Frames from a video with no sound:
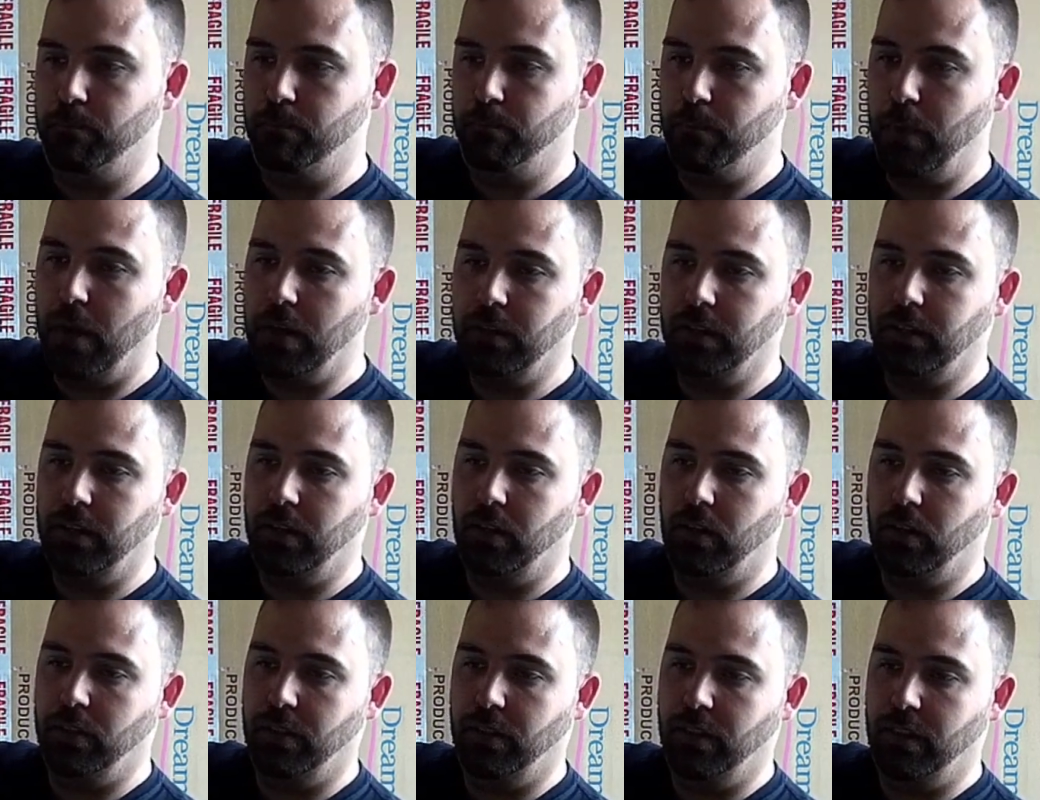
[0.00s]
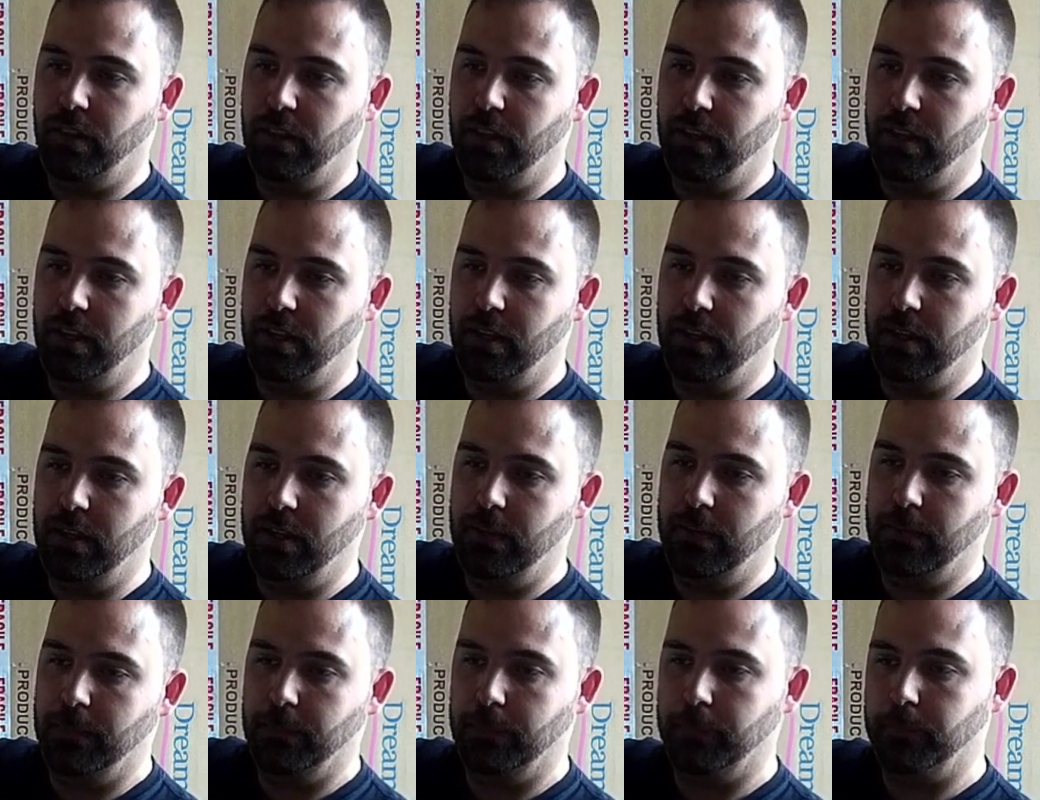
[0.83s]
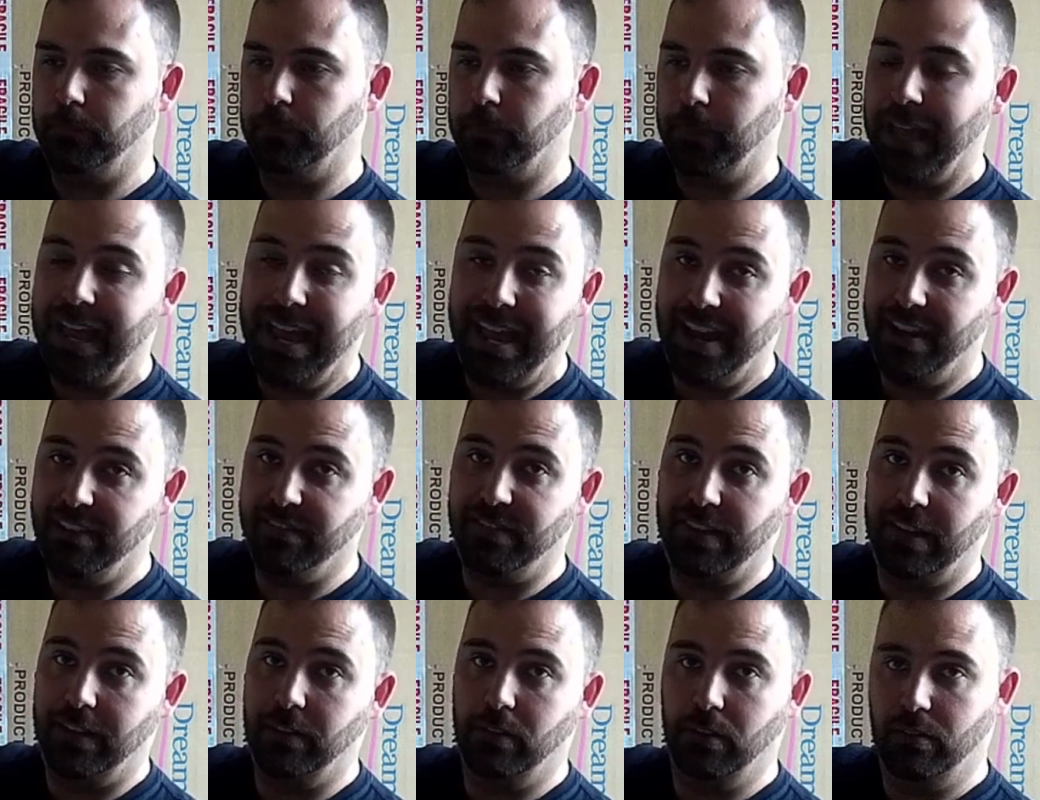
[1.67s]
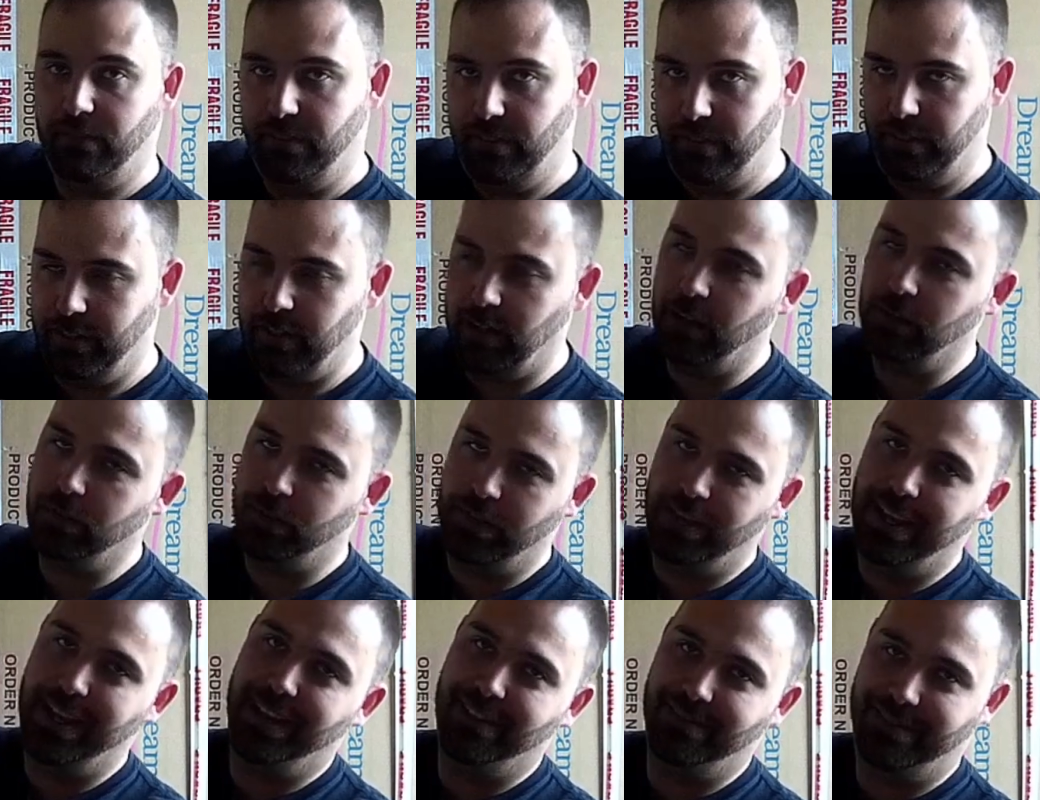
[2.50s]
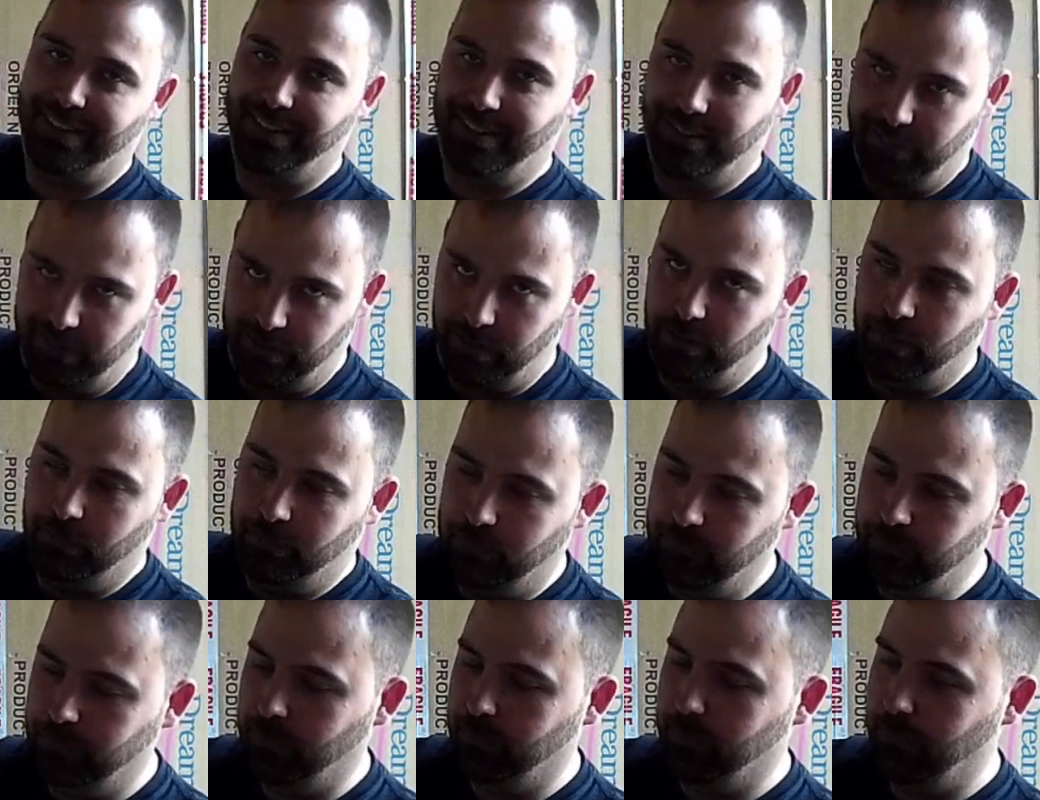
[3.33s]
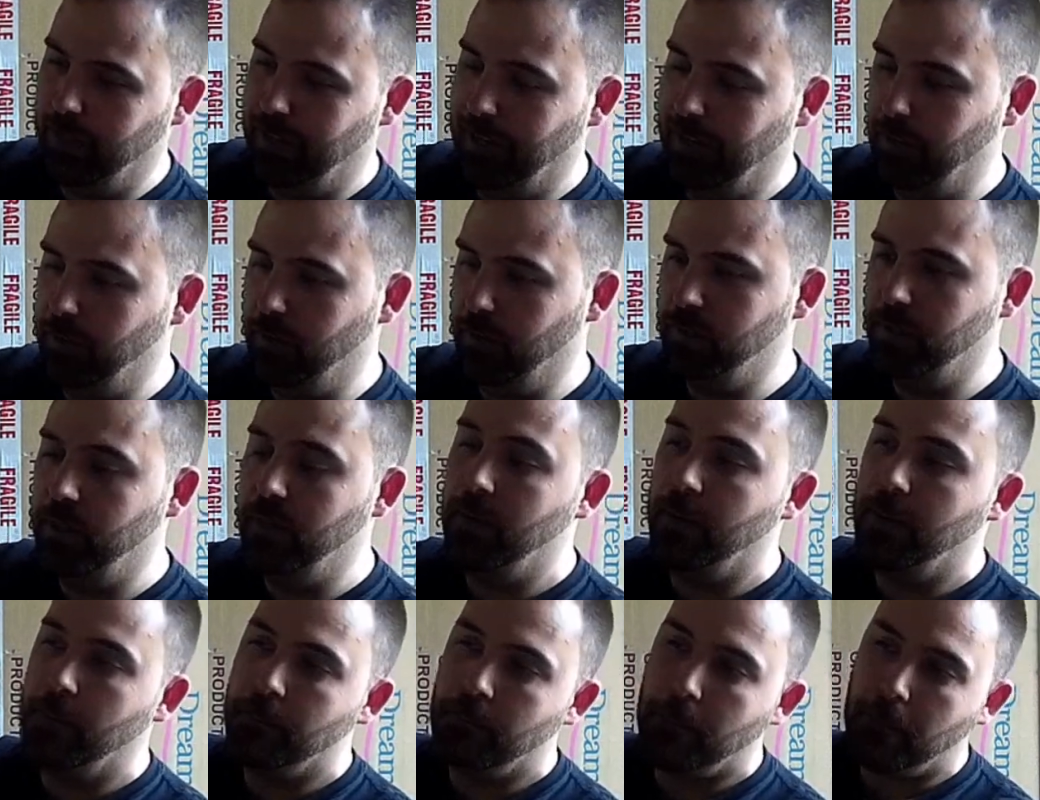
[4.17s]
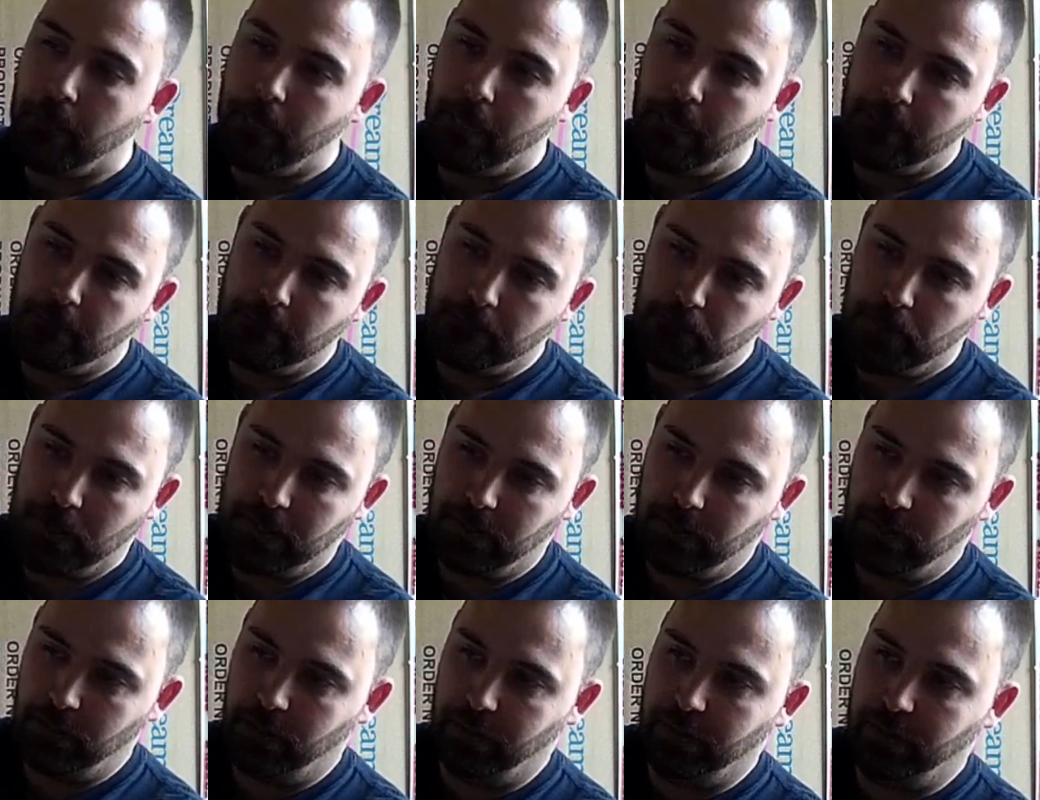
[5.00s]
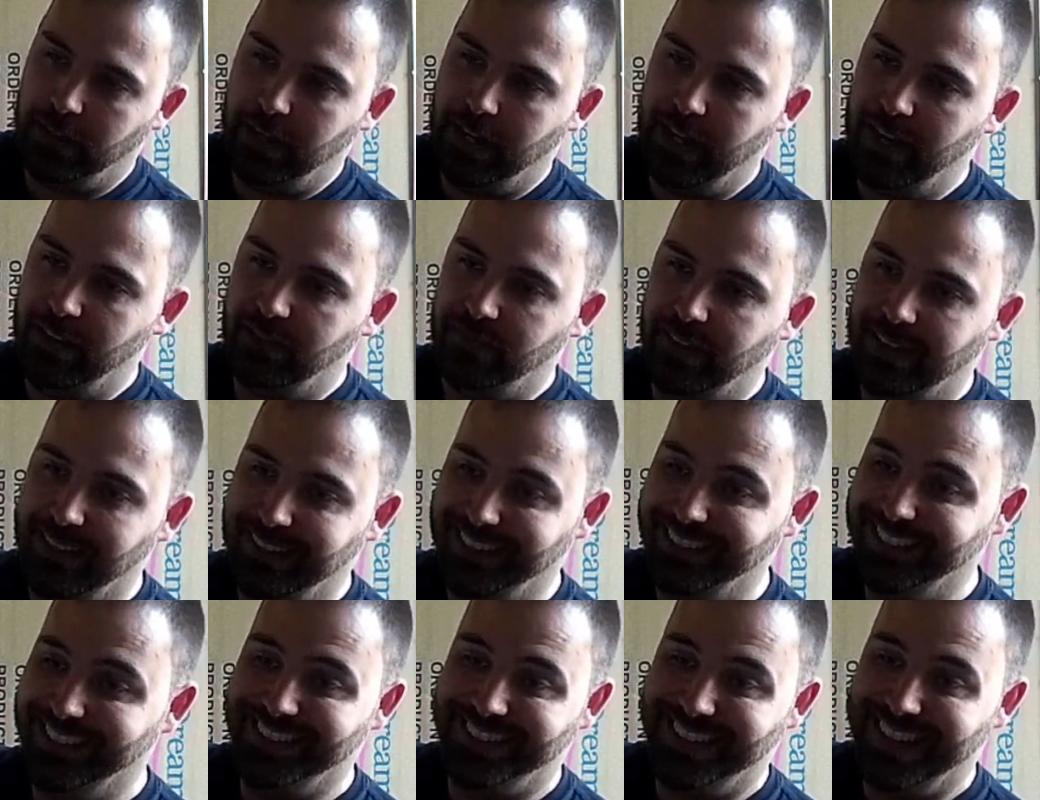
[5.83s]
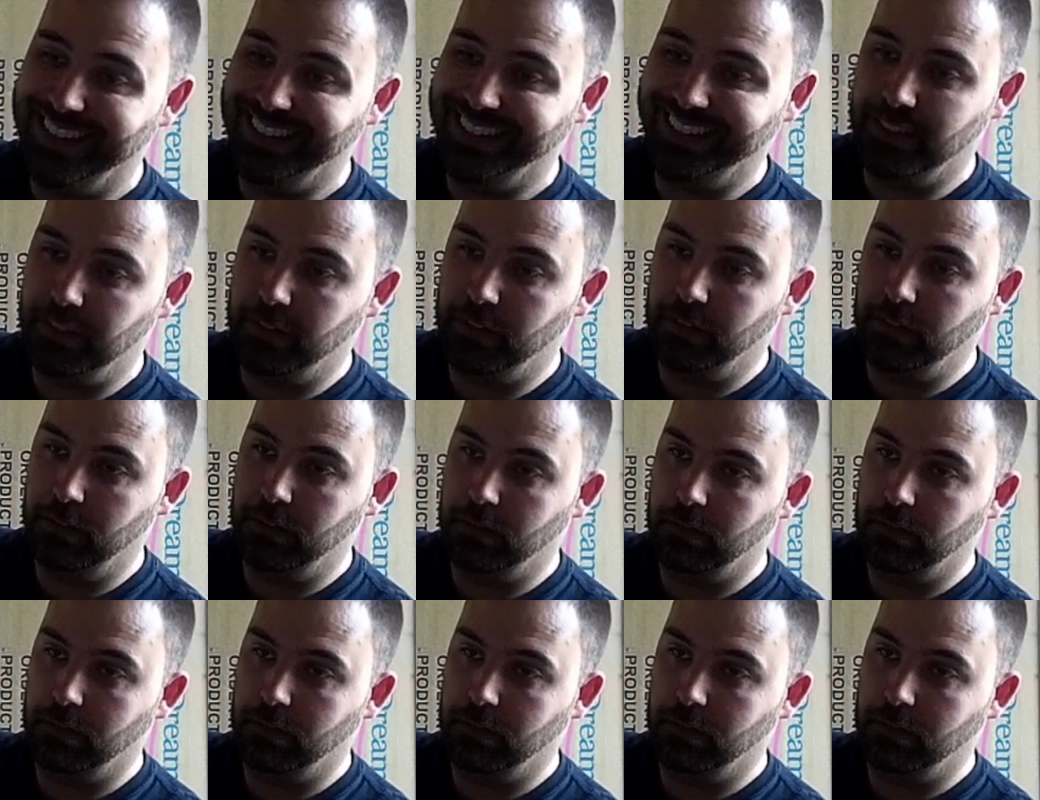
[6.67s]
bunged it on the air vent, obviously closed the air vent to stop air noise, bunged it on the air vent in the centre,